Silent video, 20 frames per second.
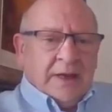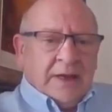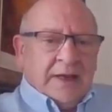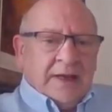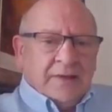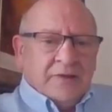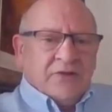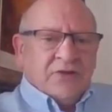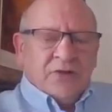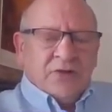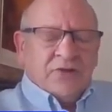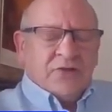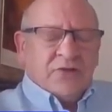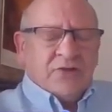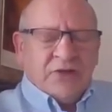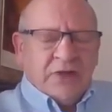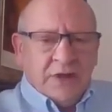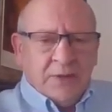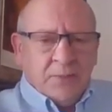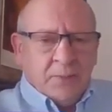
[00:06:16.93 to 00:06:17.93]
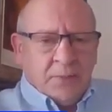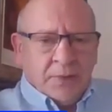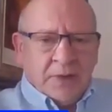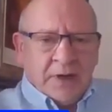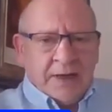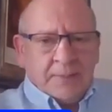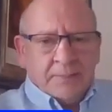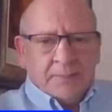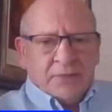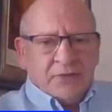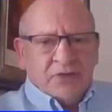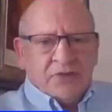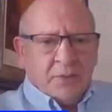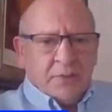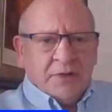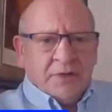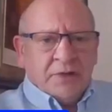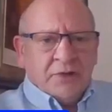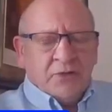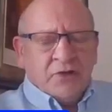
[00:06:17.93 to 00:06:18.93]
to see perhaps
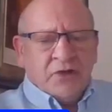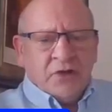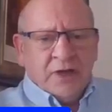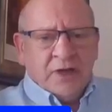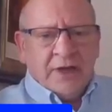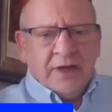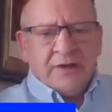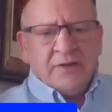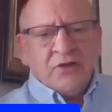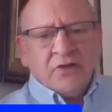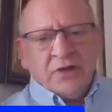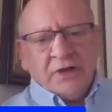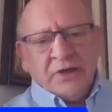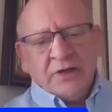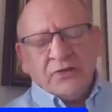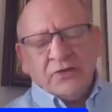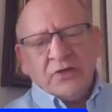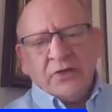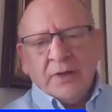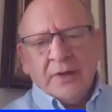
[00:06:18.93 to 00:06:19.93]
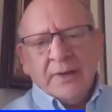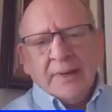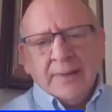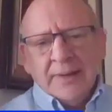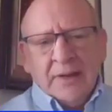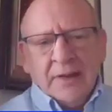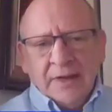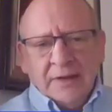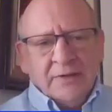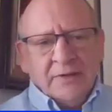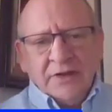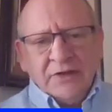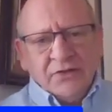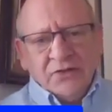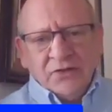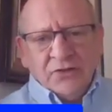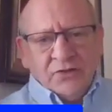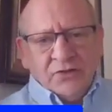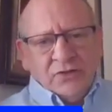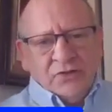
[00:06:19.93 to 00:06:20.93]
some of the changes. And
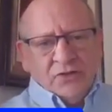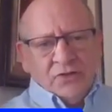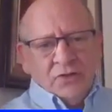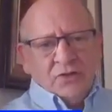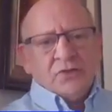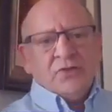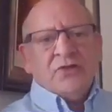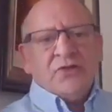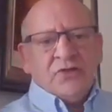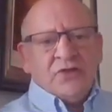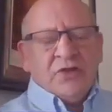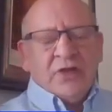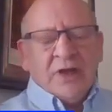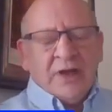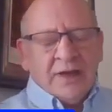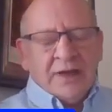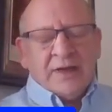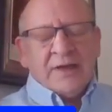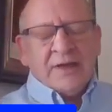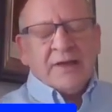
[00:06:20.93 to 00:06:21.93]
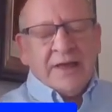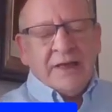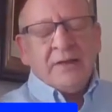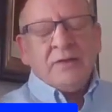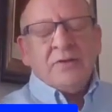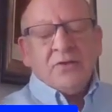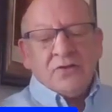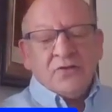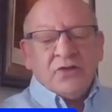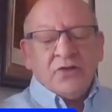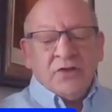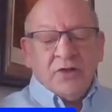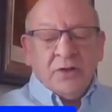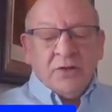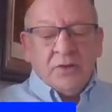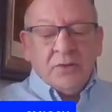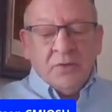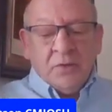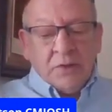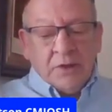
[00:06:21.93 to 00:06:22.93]
this does tie
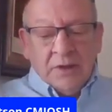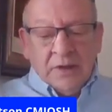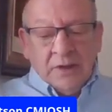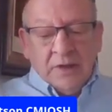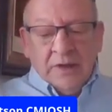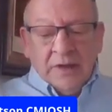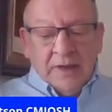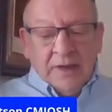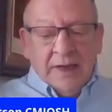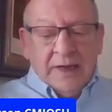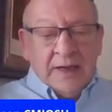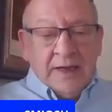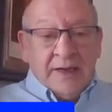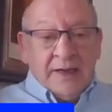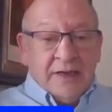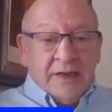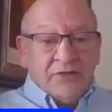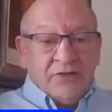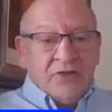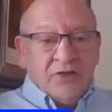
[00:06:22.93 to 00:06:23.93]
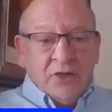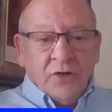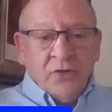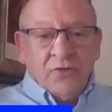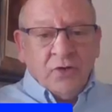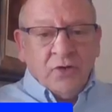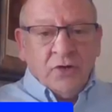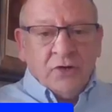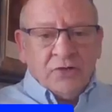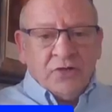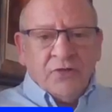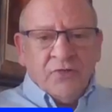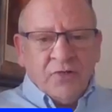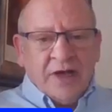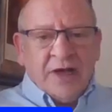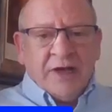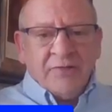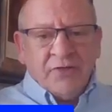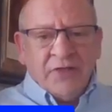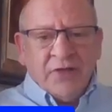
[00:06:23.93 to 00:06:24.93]
into ISO
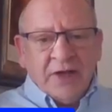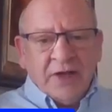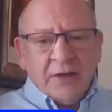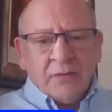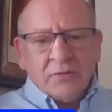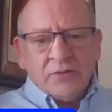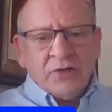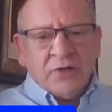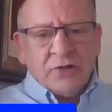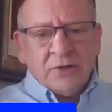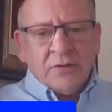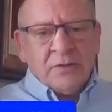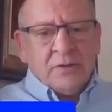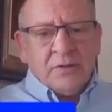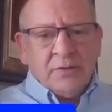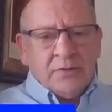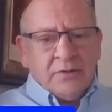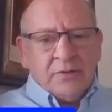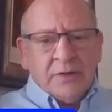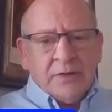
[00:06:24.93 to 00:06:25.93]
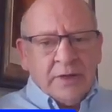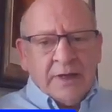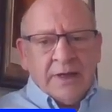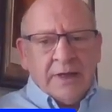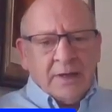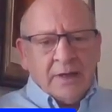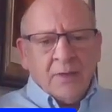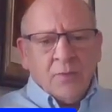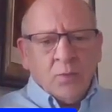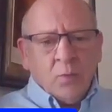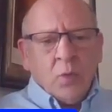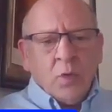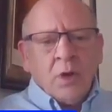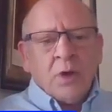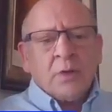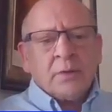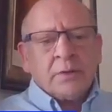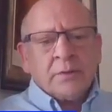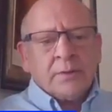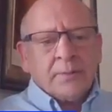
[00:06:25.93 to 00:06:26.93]

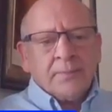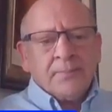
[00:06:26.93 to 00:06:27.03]
45001.